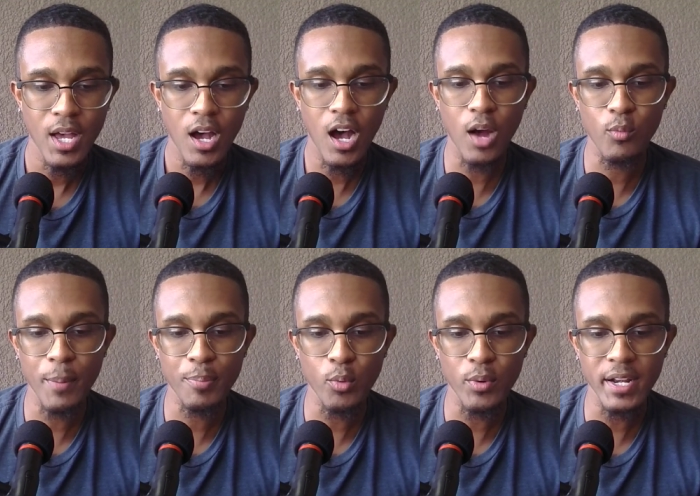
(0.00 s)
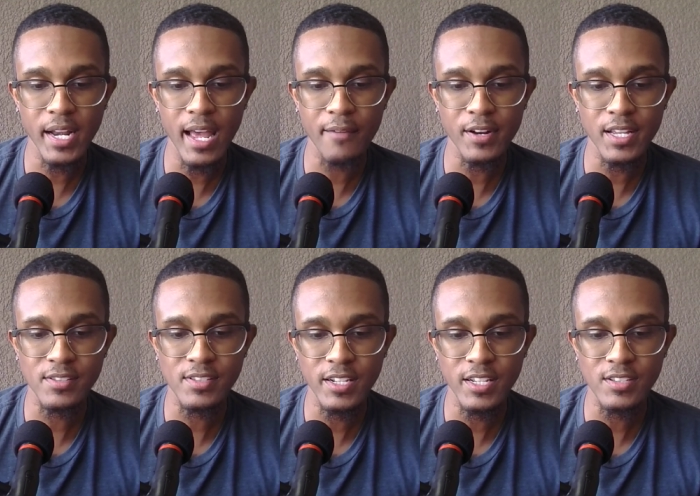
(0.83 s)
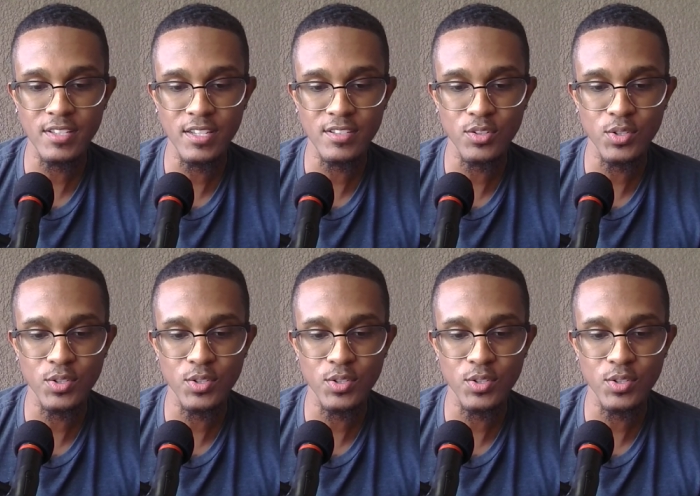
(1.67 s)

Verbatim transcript: uh, Ripple Written Evidence, CDC